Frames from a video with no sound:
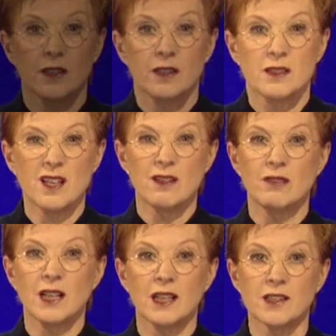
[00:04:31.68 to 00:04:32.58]
So,
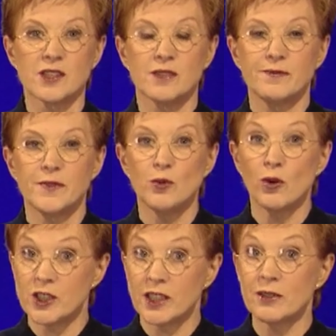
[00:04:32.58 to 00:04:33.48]
Nicholas, you
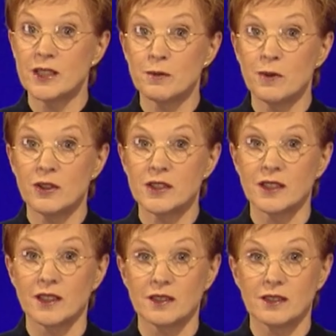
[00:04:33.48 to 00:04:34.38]
want to go into
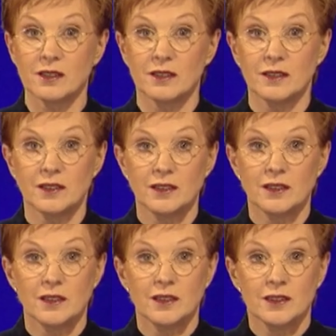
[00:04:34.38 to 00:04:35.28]
politics?
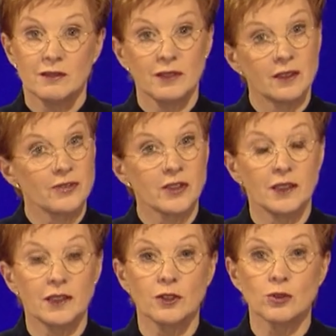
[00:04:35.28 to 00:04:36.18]
Well, you've
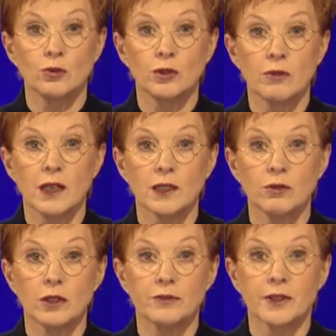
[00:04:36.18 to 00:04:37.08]
certainly got all the right
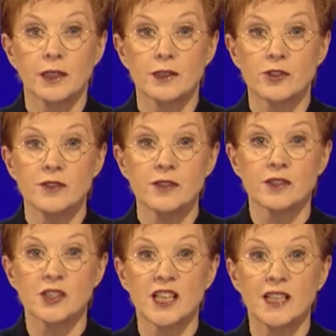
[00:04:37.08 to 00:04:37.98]
qualifications, a
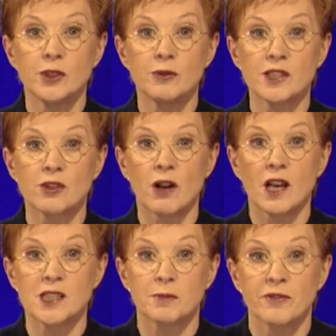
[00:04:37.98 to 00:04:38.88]
tenuous
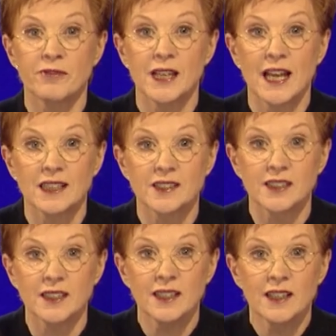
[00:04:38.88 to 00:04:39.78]
grasp of
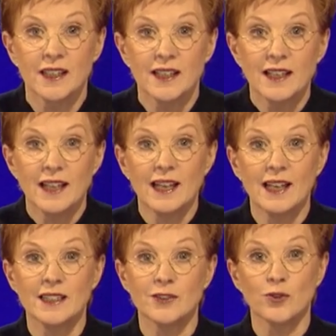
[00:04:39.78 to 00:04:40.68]
reality,
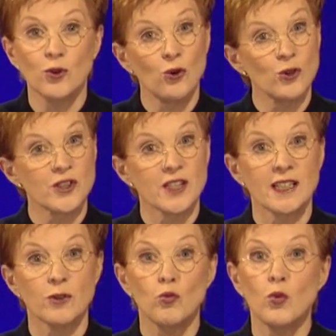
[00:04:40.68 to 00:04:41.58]
and, of course,
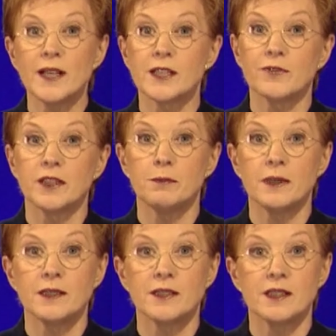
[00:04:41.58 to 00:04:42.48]
that wonderful
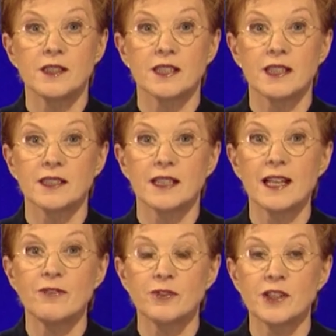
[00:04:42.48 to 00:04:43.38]
ability to get
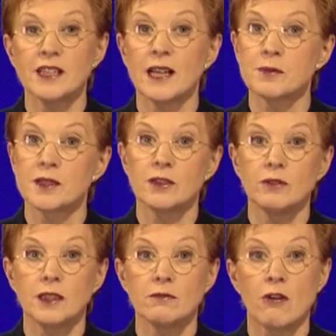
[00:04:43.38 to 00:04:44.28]
everything
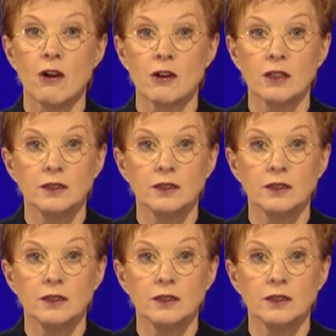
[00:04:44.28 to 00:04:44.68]
absolutely wrong.